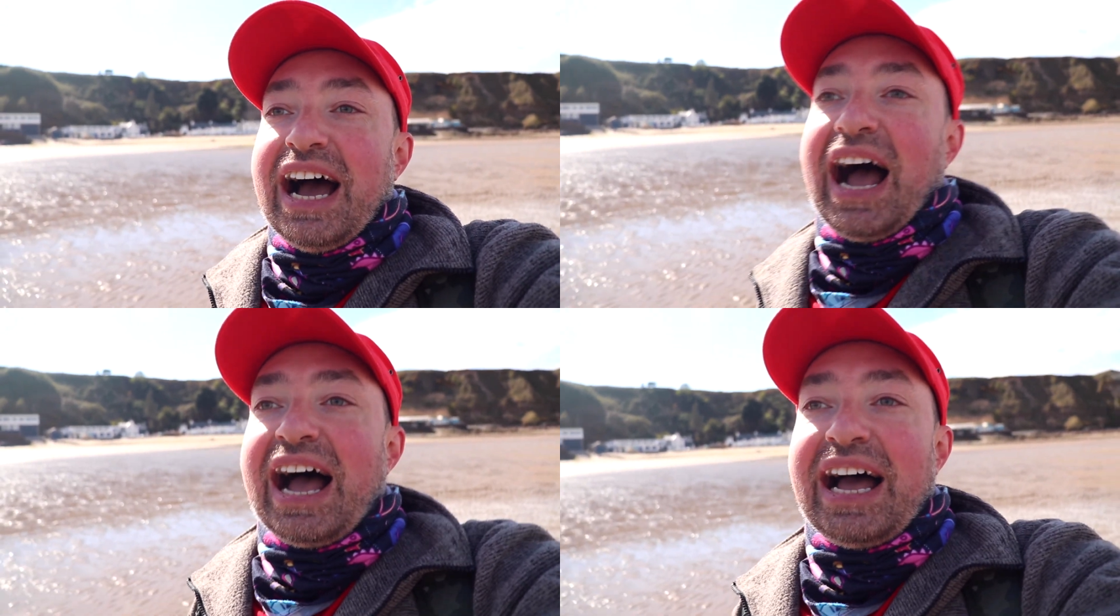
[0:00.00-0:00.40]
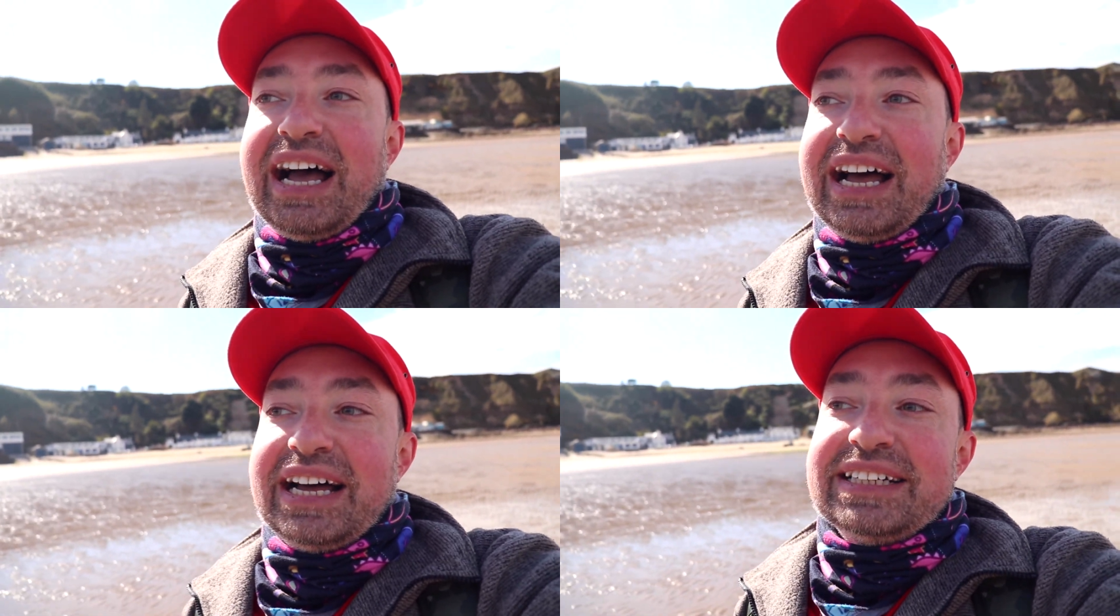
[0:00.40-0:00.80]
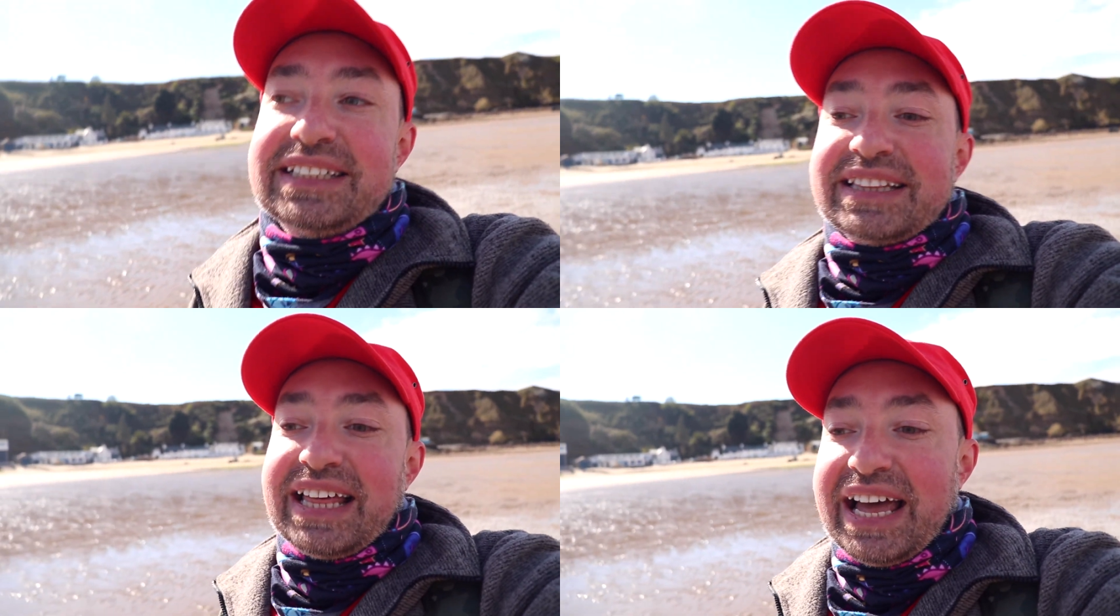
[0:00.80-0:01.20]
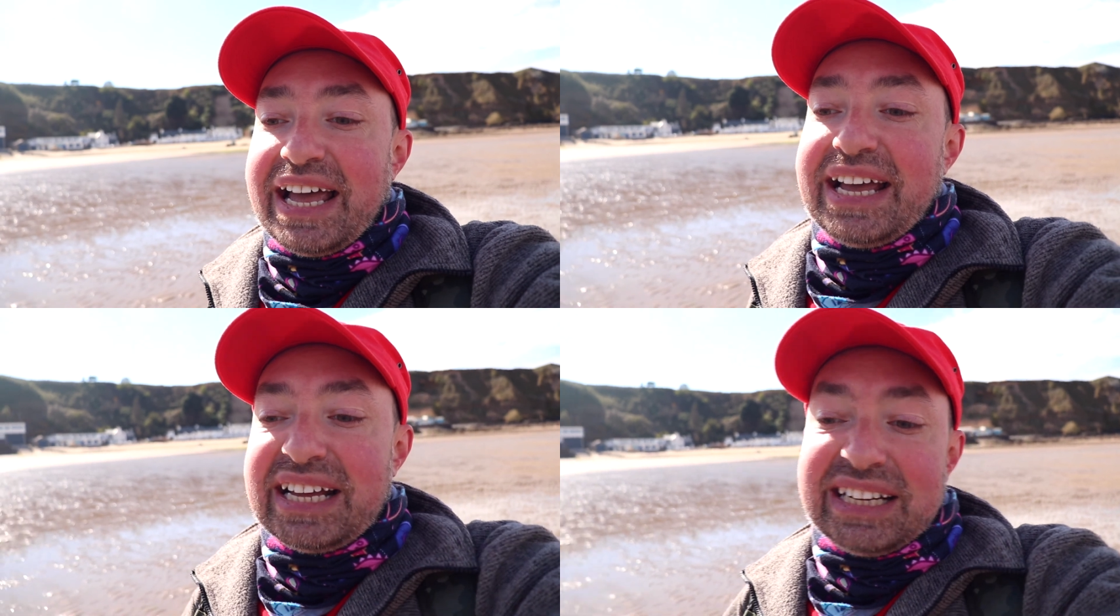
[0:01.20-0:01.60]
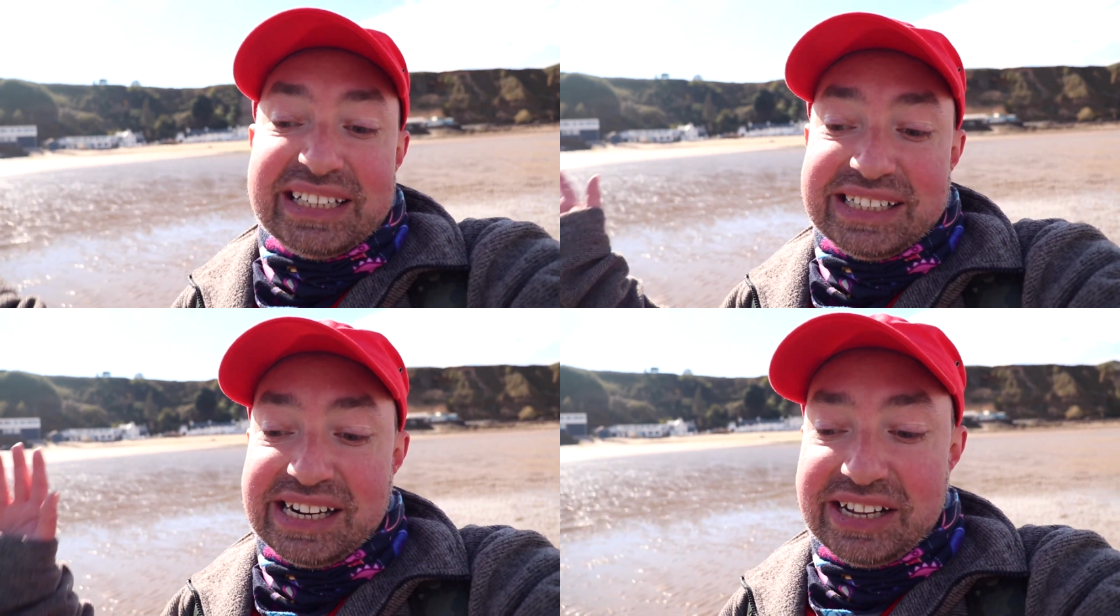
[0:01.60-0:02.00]
and
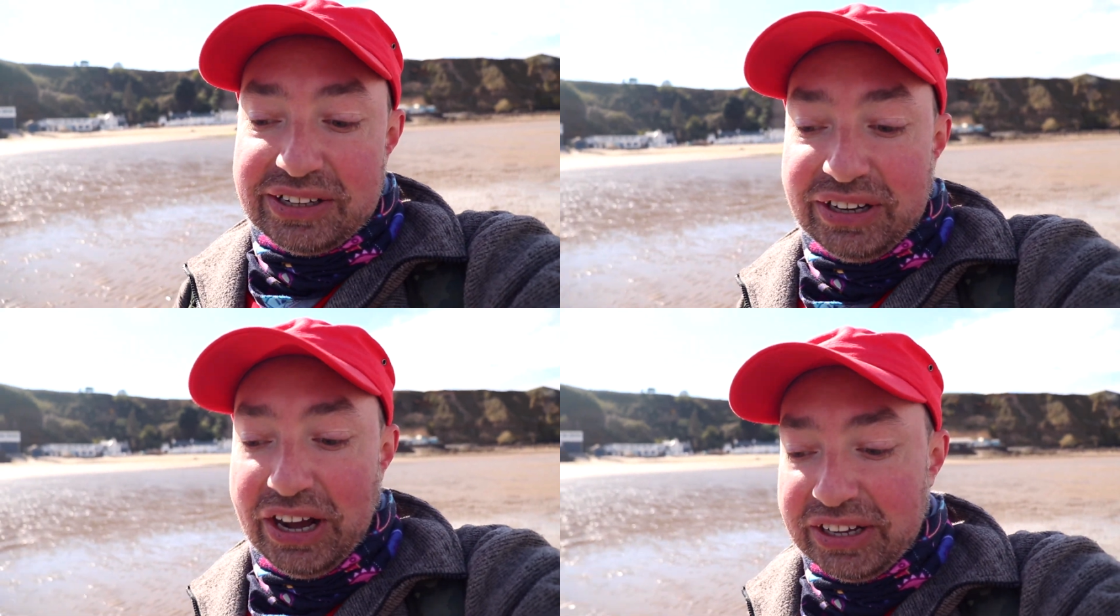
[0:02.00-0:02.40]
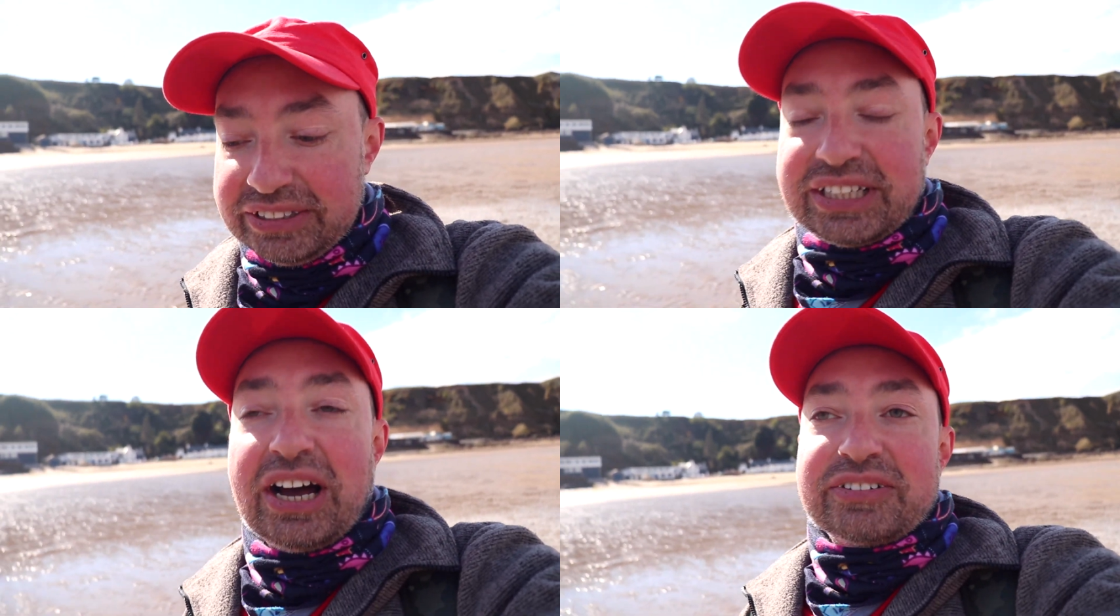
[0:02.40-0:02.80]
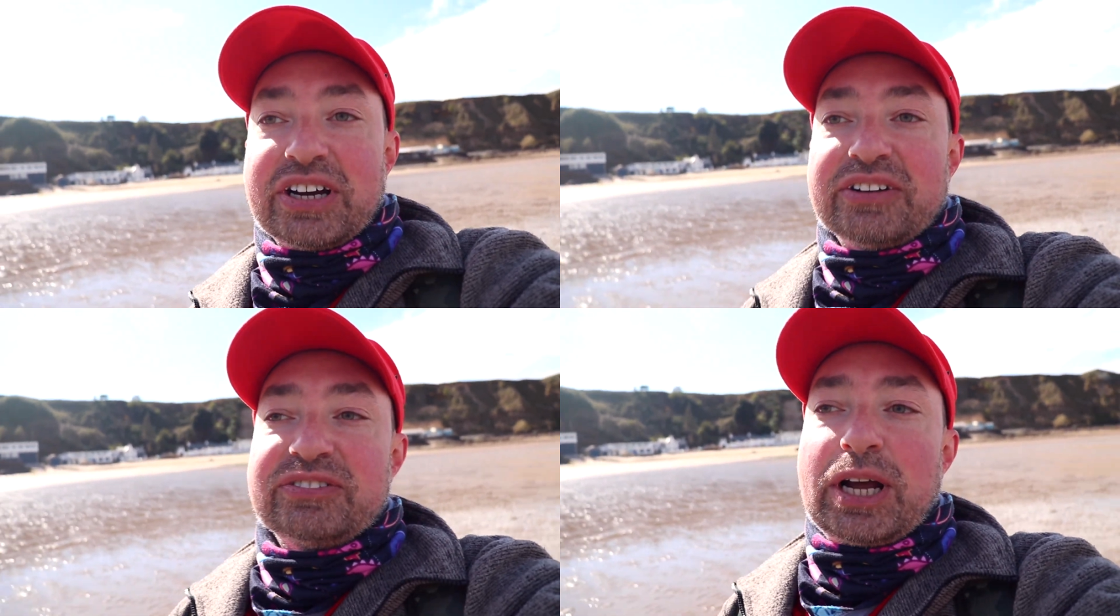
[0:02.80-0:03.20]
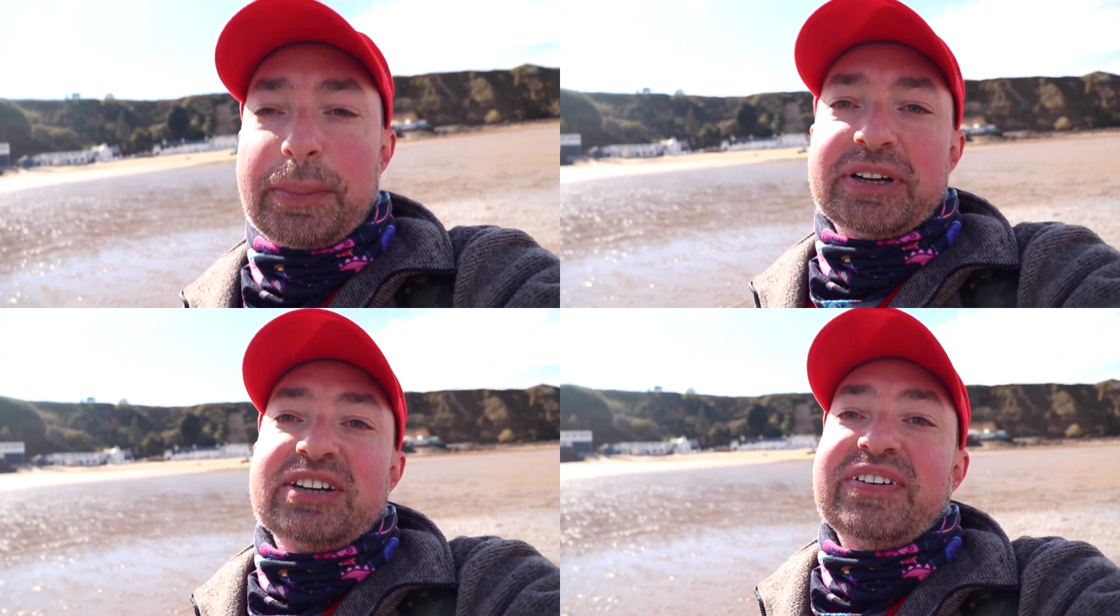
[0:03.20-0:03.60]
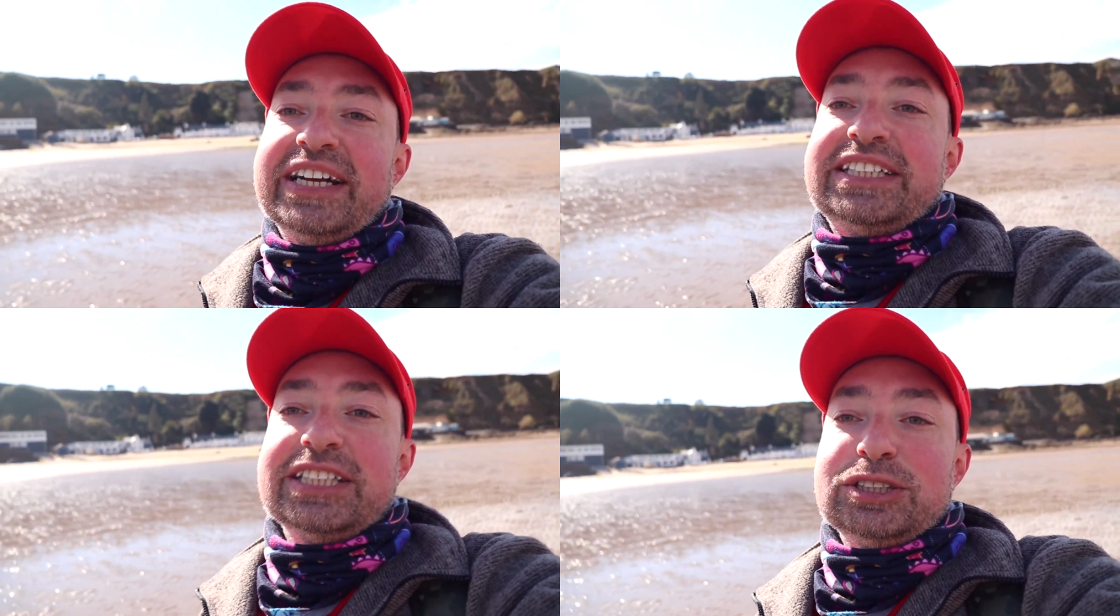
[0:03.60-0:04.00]
then who knows, I've got a couple of
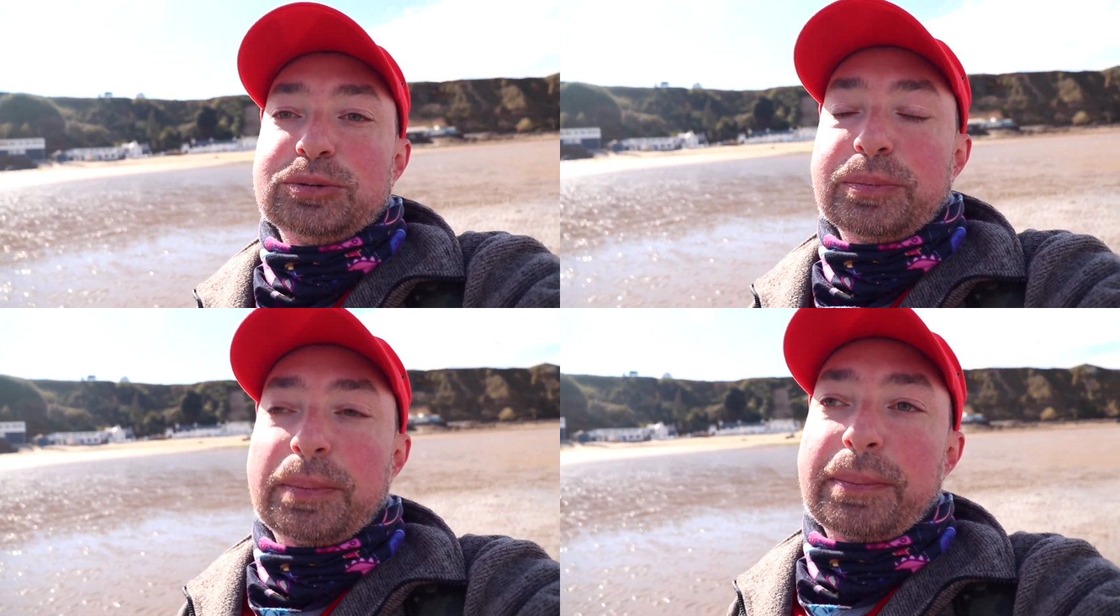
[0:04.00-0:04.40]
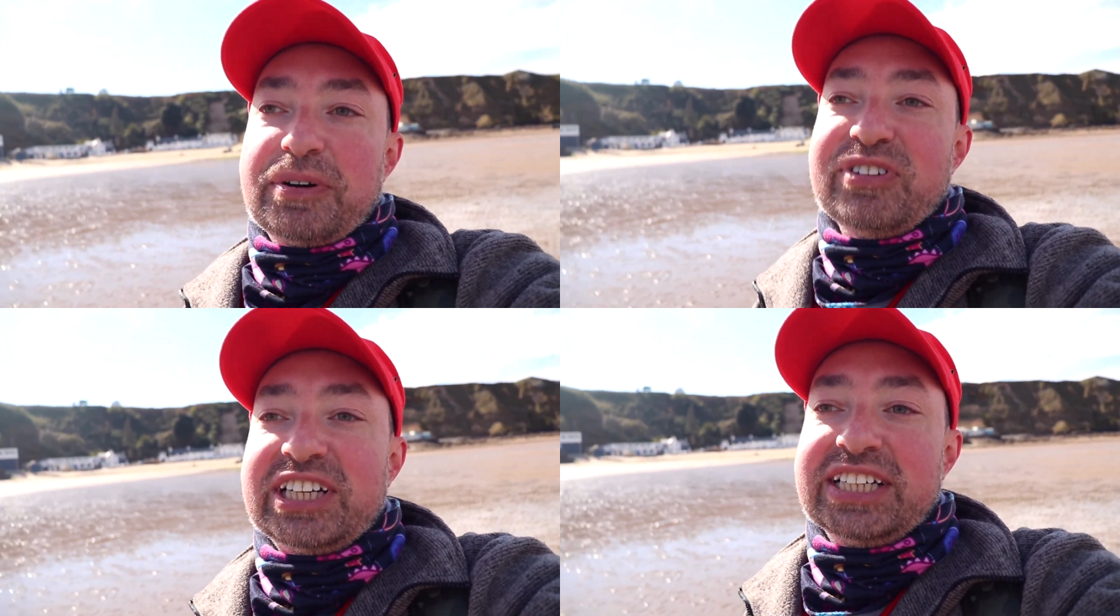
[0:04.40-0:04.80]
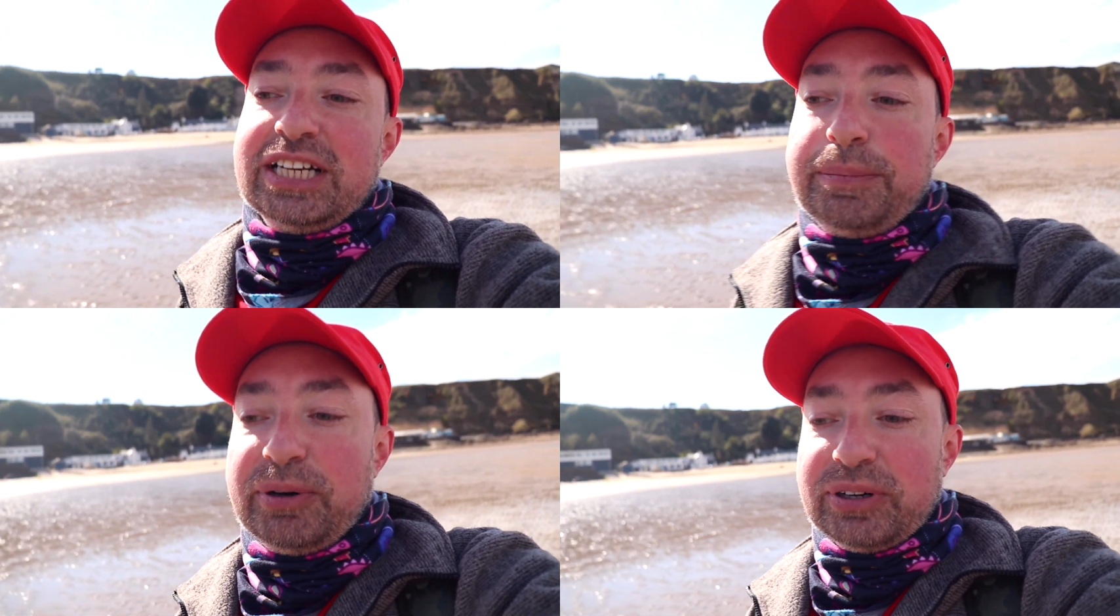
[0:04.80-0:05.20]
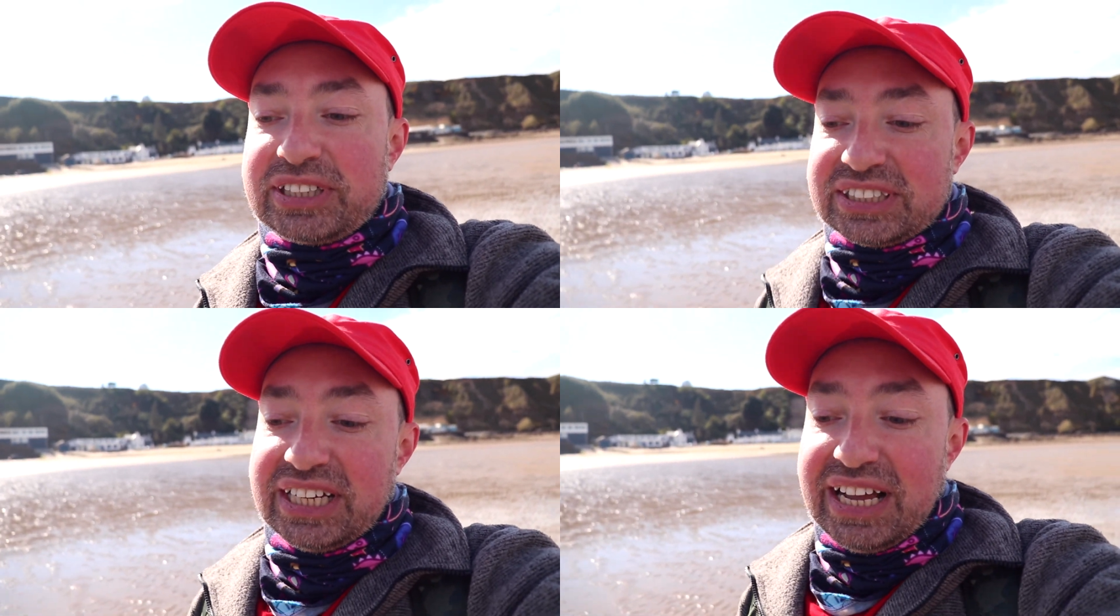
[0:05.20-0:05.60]
conventions provisionally booked,